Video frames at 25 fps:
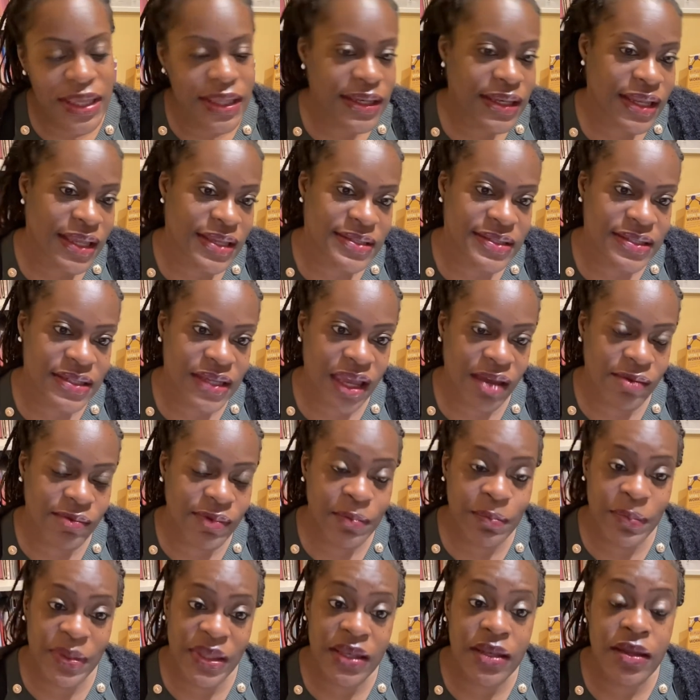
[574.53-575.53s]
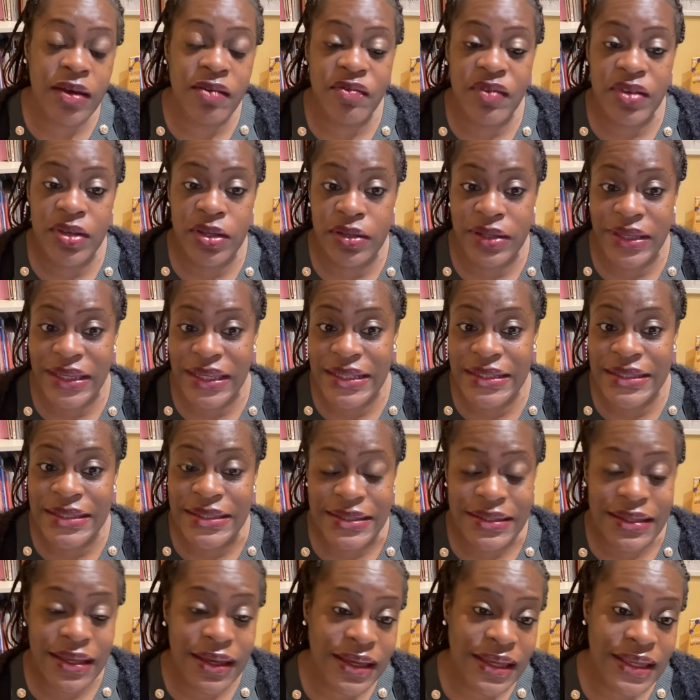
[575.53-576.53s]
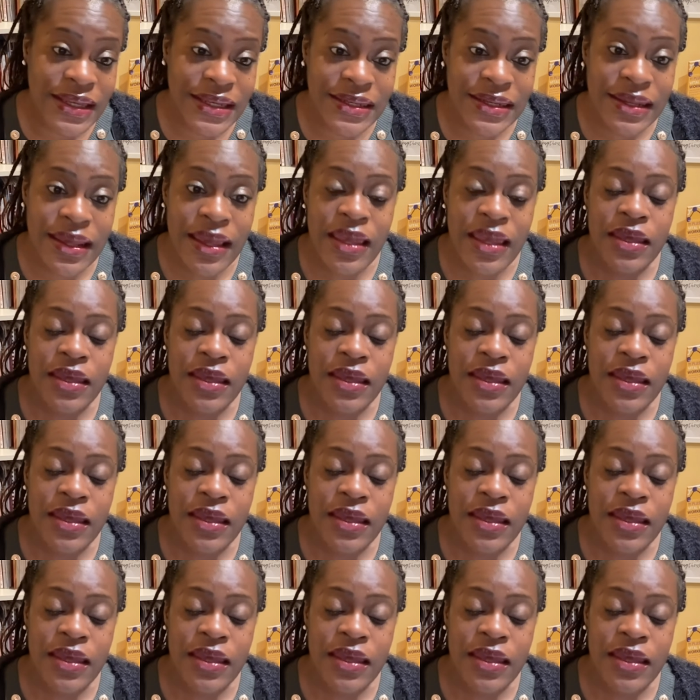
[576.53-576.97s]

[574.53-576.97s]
it lets you have a bit of a look inside.